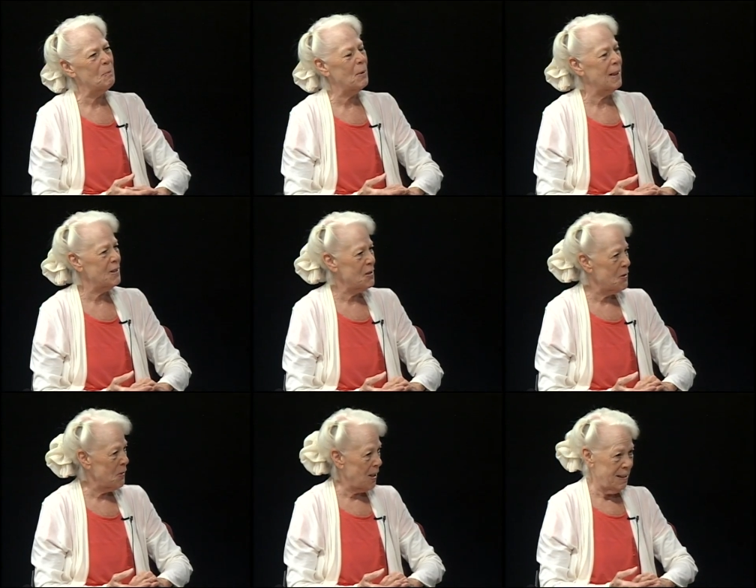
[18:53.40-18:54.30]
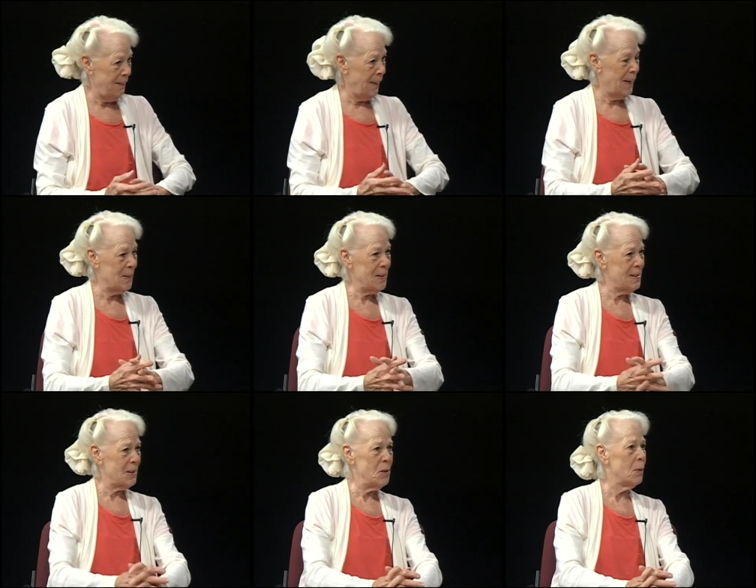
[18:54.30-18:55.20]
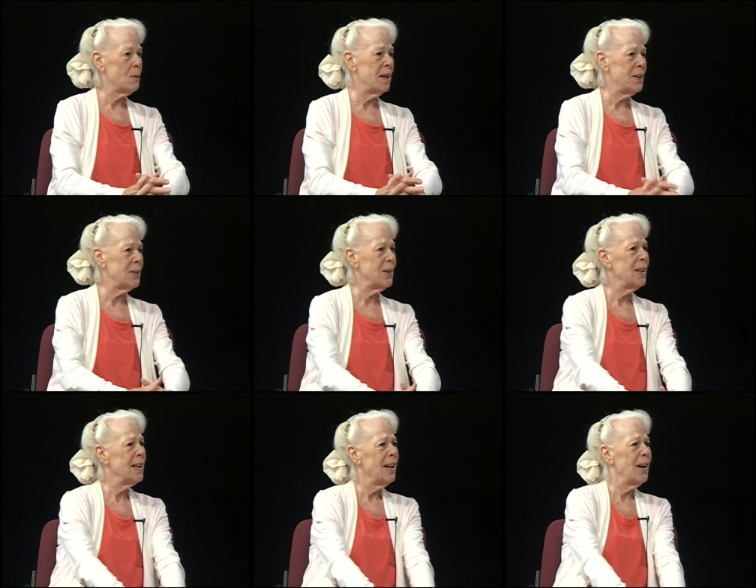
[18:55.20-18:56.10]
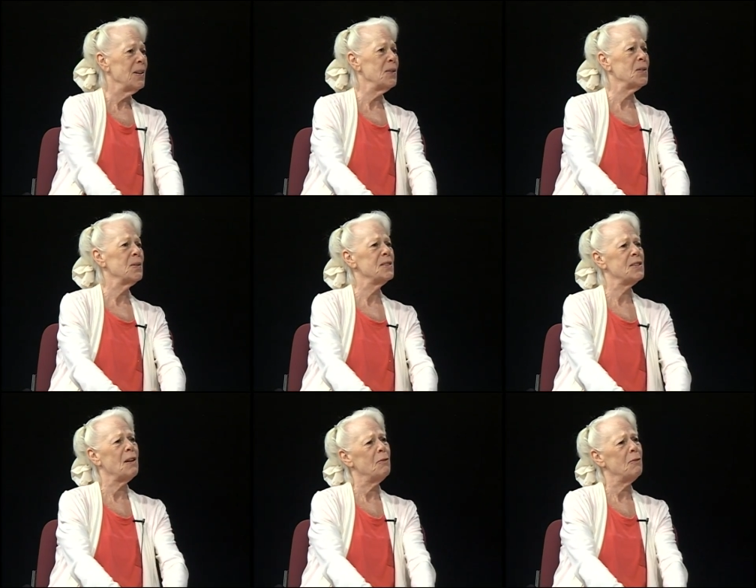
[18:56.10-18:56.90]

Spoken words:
practitioner to anything else? Are you a writer? Are you doing stuff?